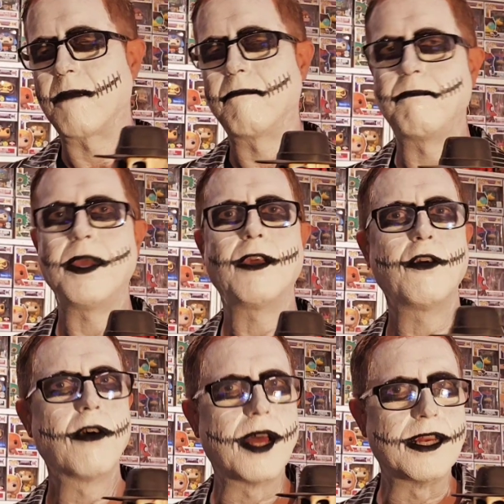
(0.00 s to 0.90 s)
be
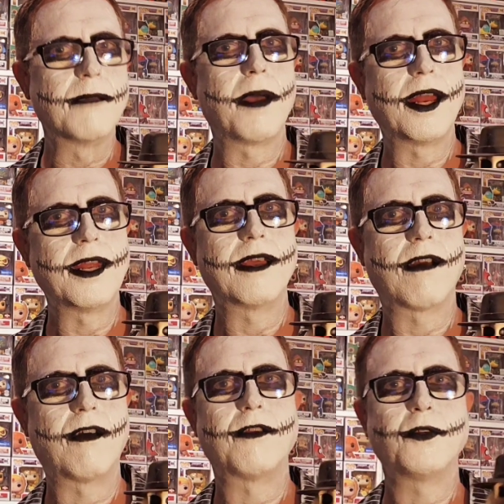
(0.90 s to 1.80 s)
good depending
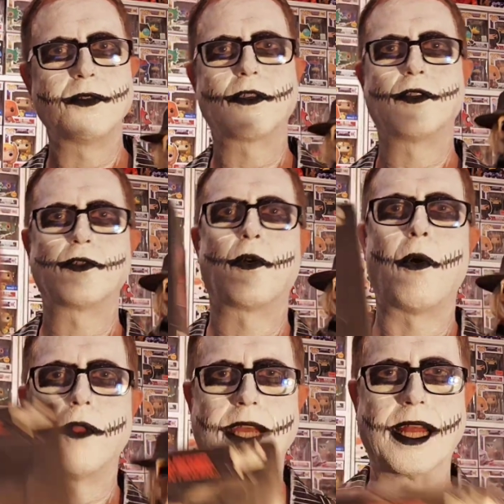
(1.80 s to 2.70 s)
on who's
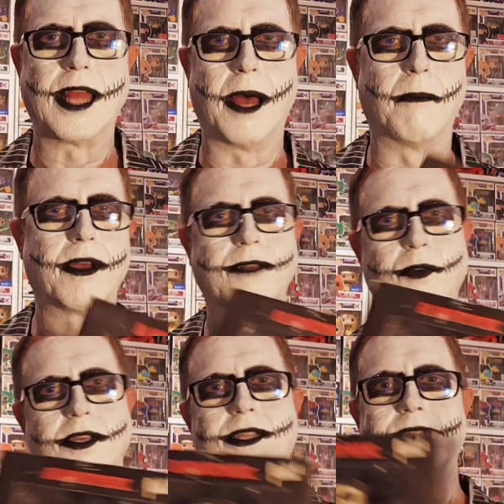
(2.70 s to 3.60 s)
controlling them, like
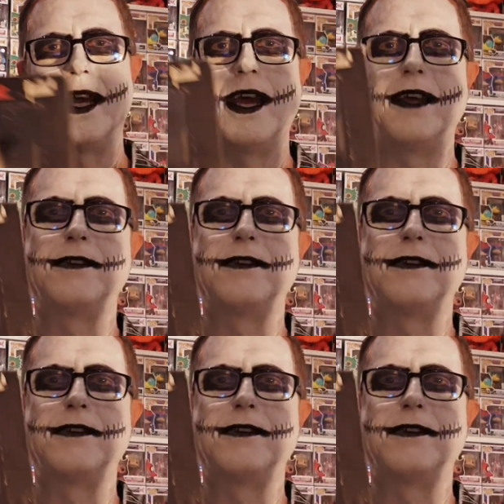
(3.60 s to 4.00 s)
we'll say.